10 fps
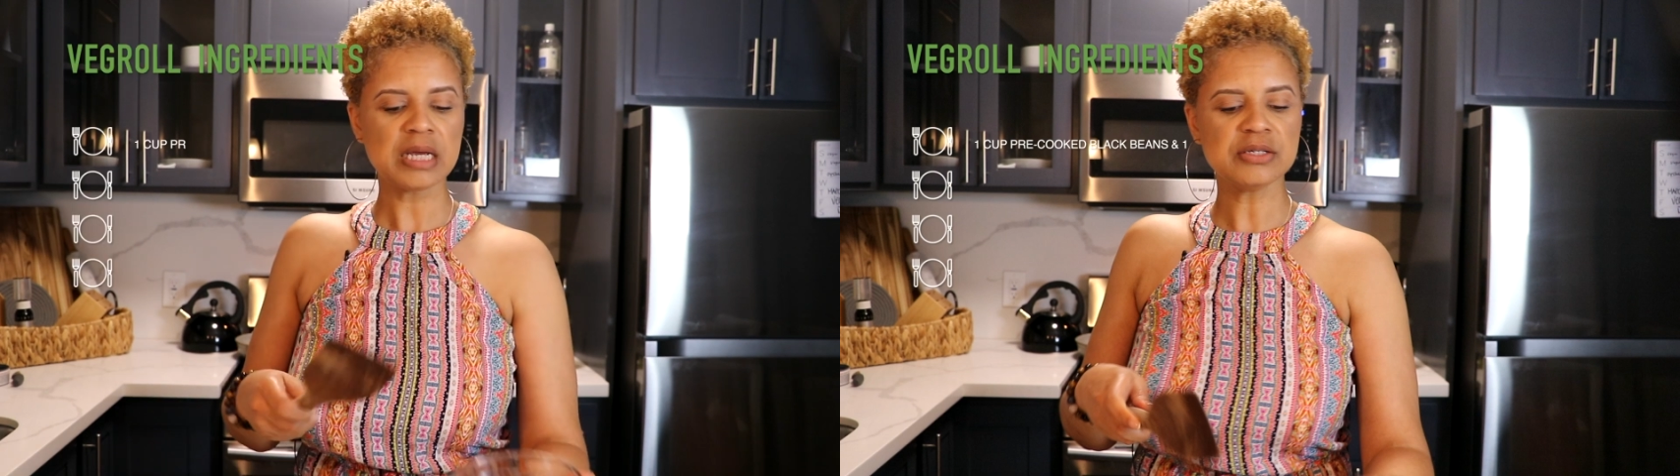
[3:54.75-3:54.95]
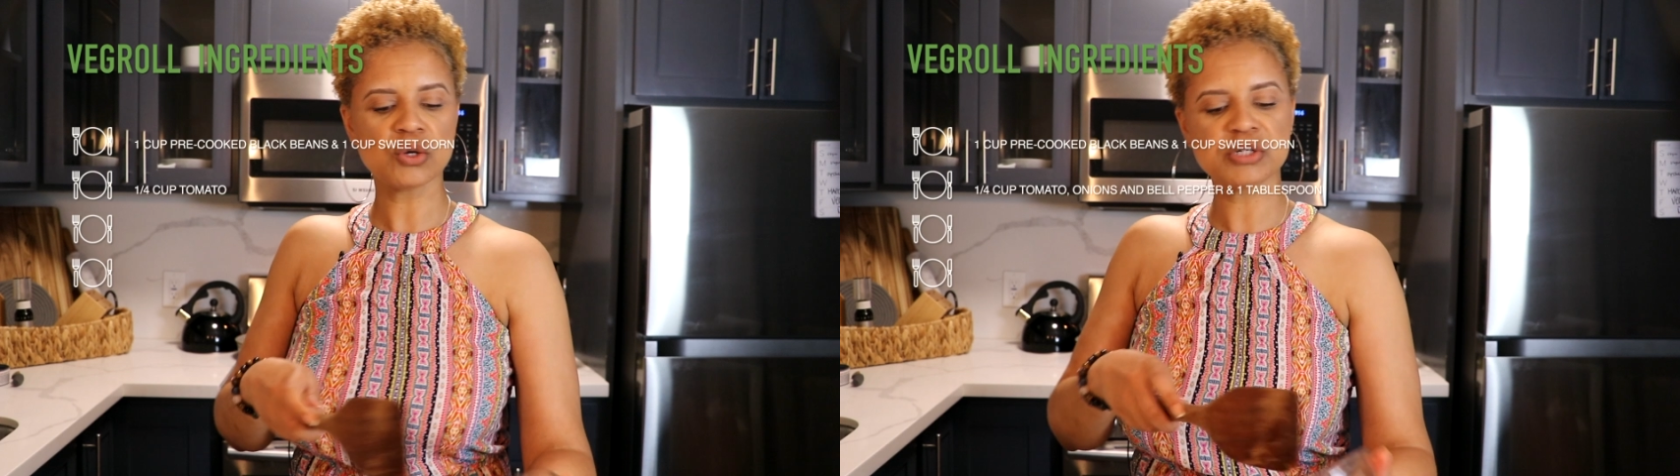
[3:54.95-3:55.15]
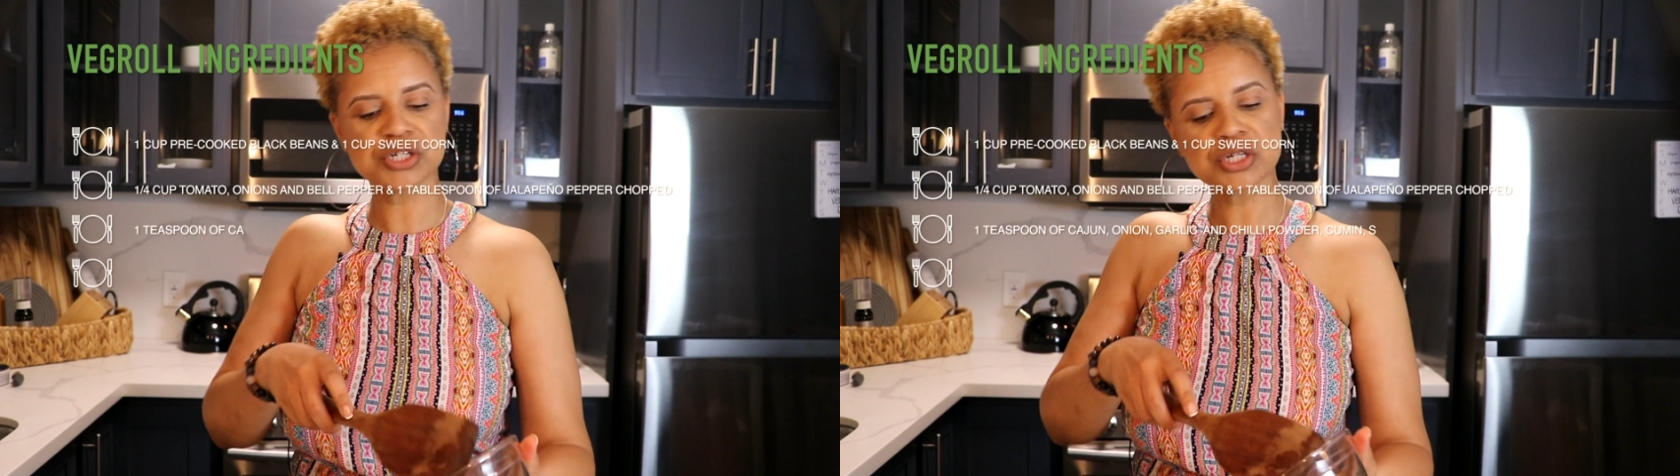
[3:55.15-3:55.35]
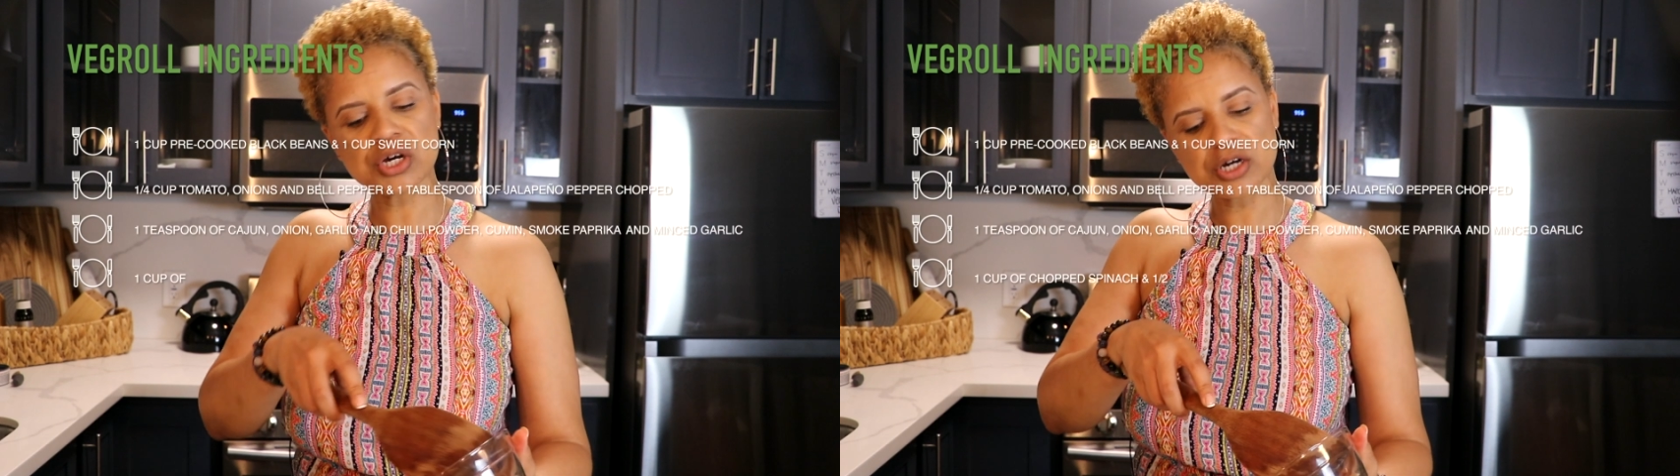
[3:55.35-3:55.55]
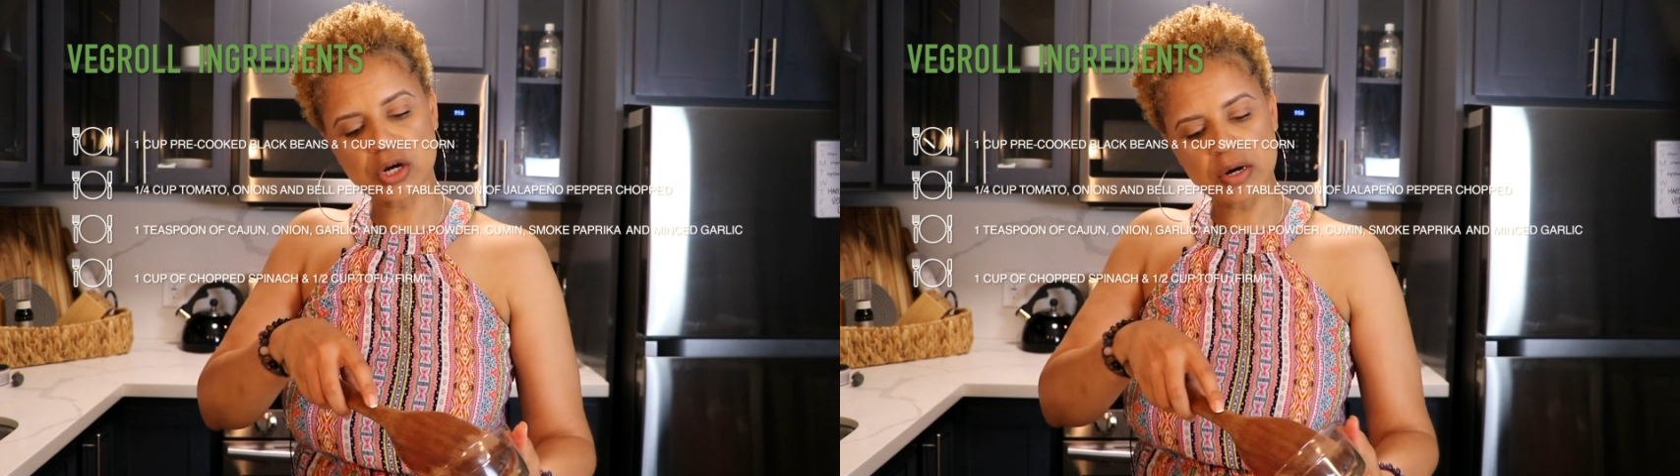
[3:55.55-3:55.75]
So we're just
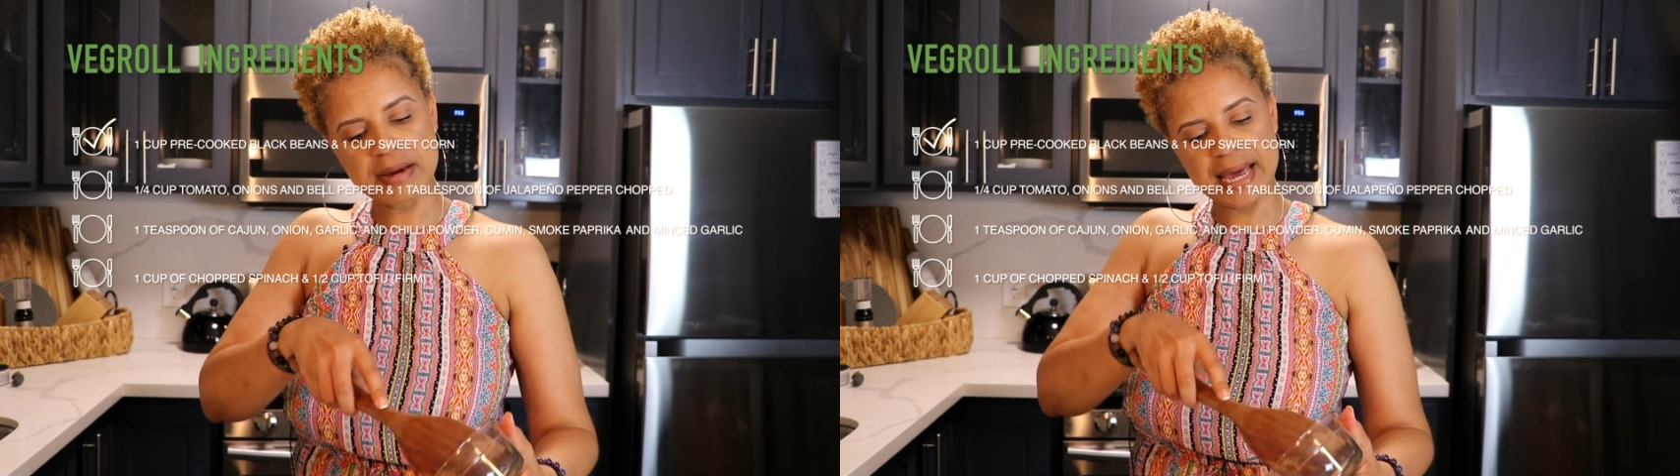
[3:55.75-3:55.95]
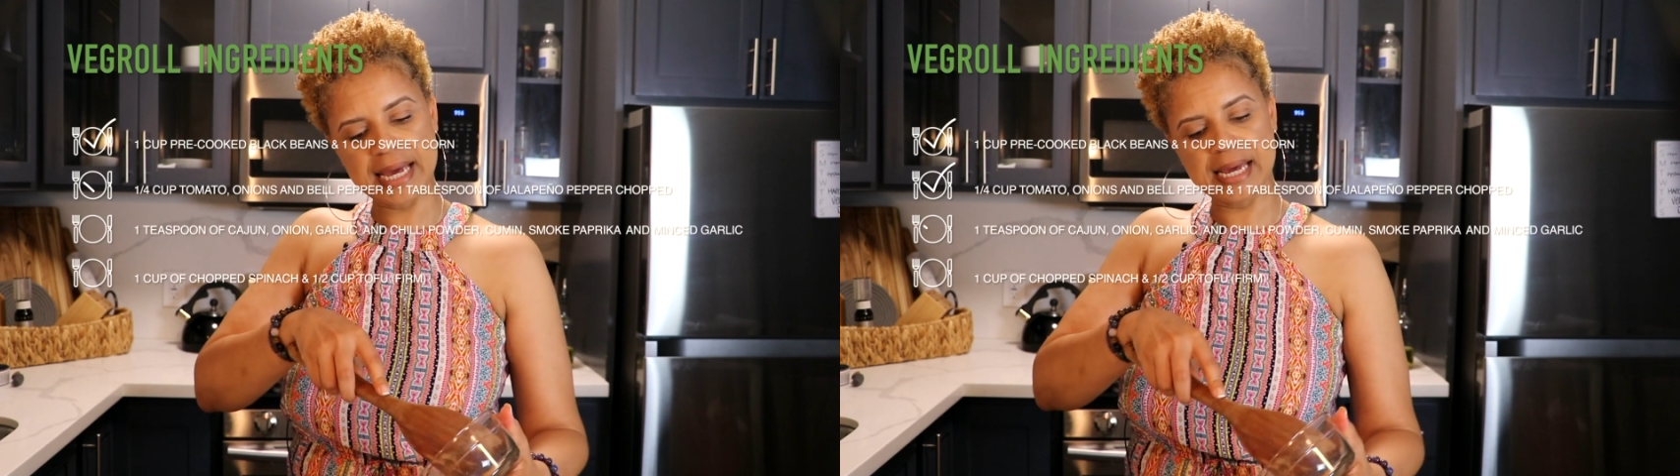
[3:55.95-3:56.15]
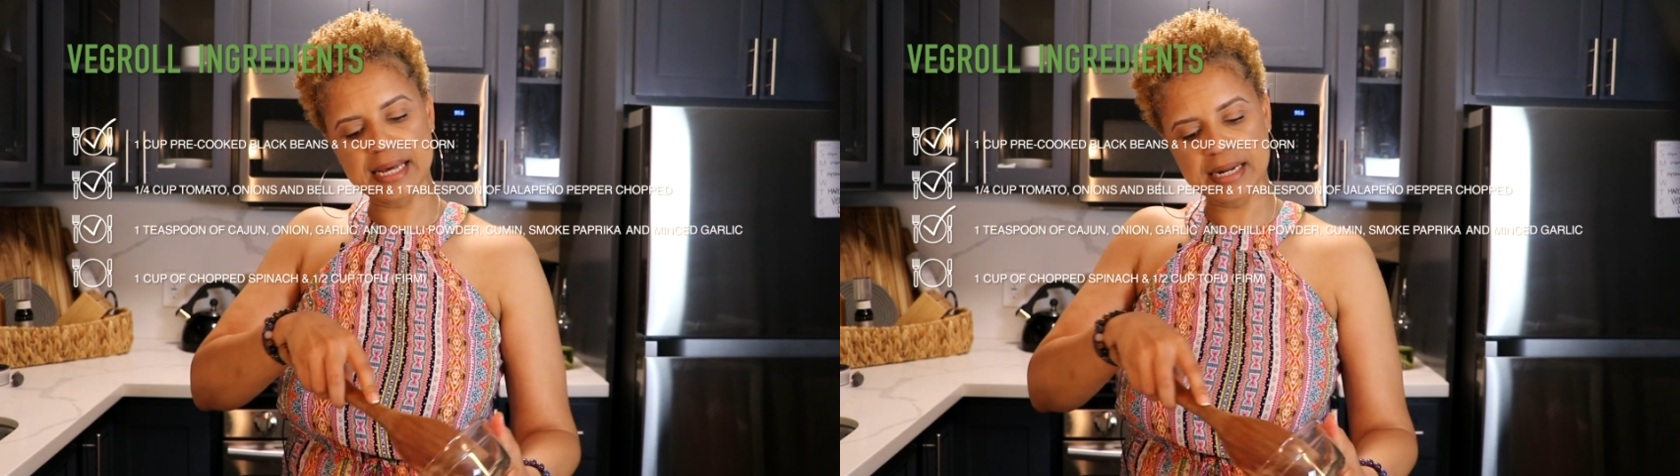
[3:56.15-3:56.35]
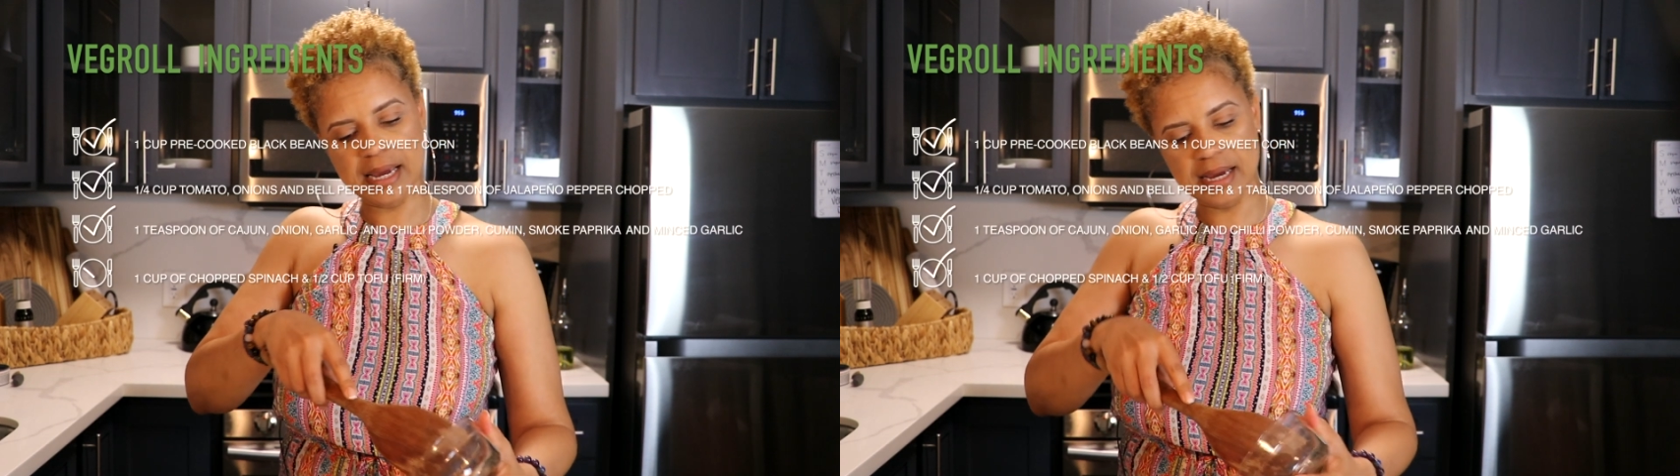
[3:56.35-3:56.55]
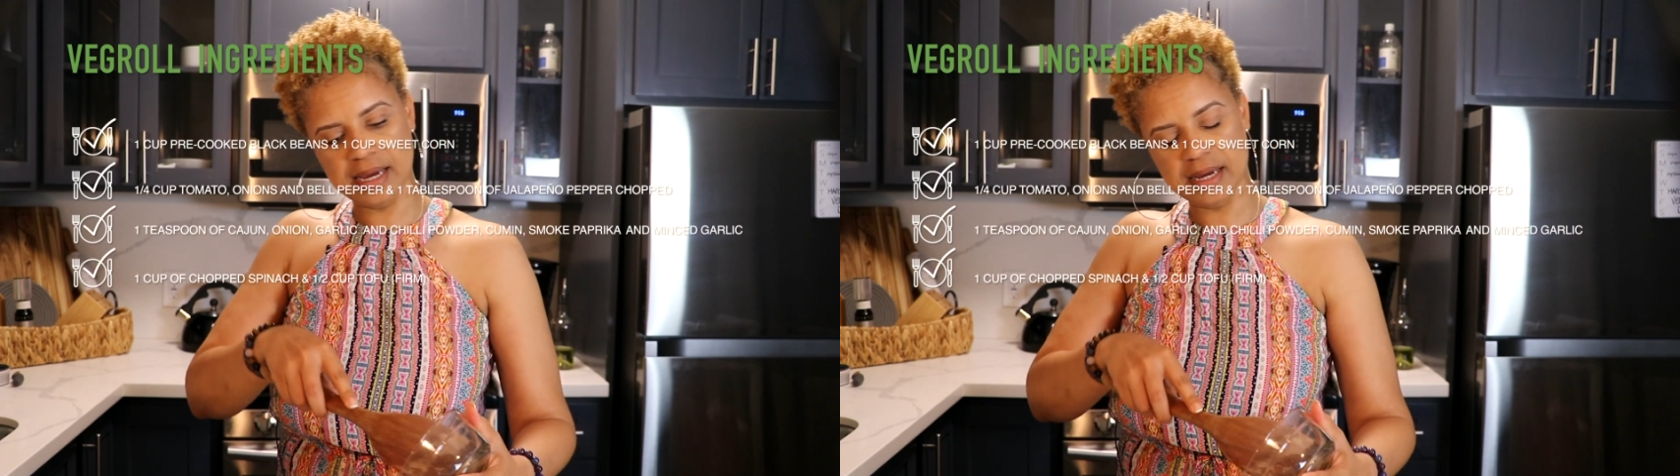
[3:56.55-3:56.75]
gonna go ahead
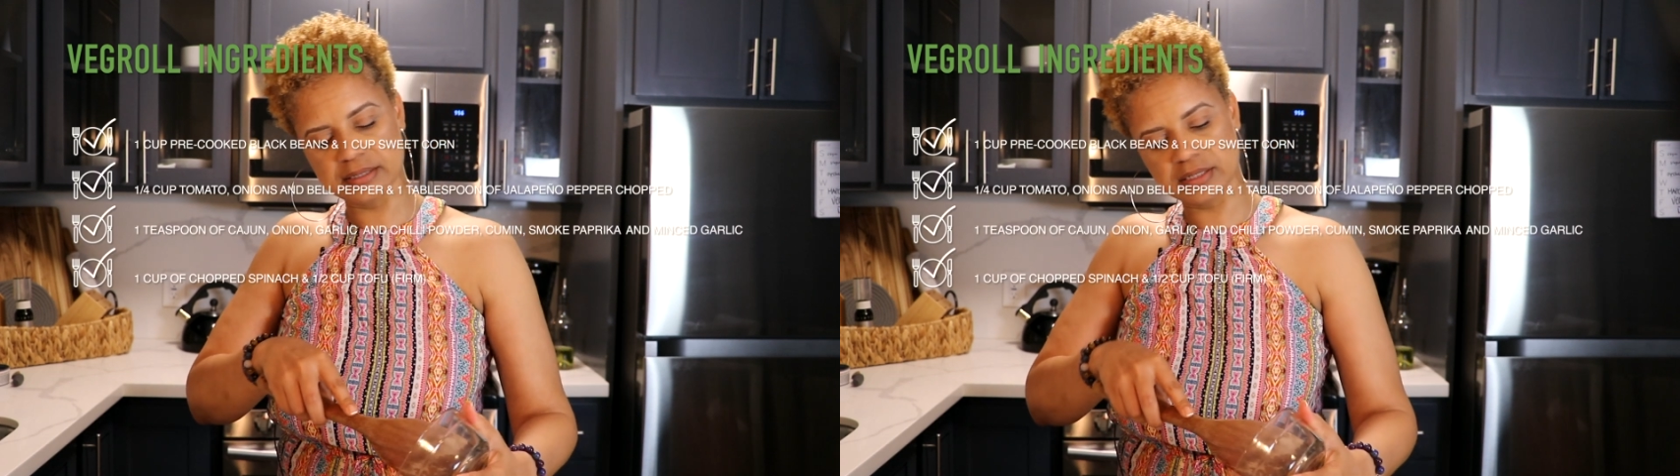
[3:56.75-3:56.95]
and